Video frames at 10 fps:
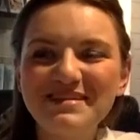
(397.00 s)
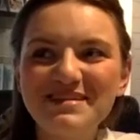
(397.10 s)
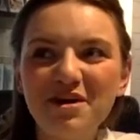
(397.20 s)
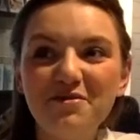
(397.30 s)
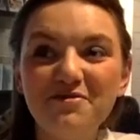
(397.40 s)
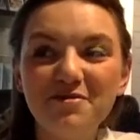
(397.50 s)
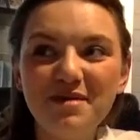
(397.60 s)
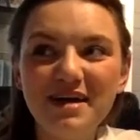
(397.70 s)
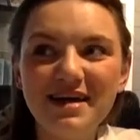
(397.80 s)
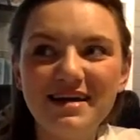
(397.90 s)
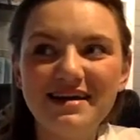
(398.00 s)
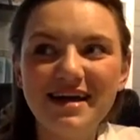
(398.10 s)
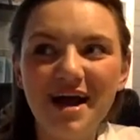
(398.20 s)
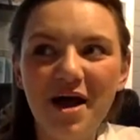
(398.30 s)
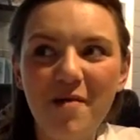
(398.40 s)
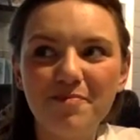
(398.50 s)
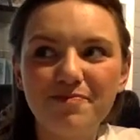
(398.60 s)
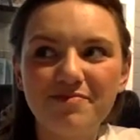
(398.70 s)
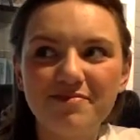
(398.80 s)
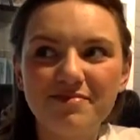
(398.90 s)
So for me,
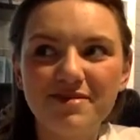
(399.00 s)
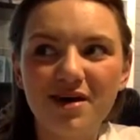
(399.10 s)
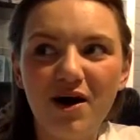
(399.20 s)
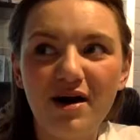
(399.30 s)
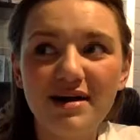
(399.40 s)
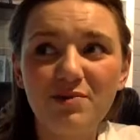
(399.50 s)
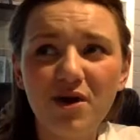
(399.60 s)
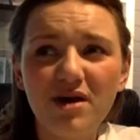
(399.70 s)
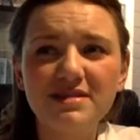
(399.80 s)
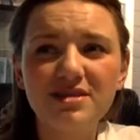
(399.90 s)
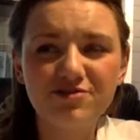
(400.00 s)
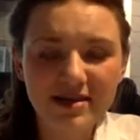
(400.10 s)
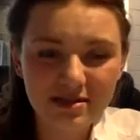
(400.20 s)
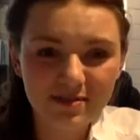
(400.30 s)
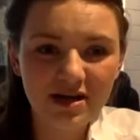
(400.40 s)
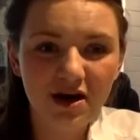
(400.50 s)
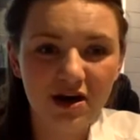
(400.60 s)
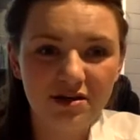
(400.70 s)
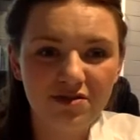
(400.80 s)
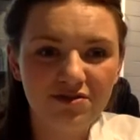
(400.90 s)
I worked incredibly
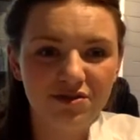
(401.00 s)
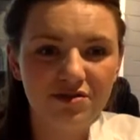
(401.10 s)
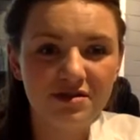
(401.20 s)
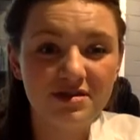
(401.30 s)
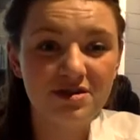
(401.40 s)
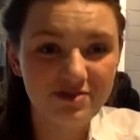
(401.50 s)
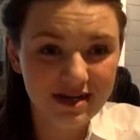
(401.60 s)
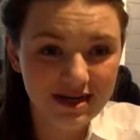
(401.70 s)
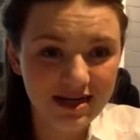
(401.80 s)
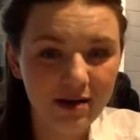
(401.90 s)
hard through the degree.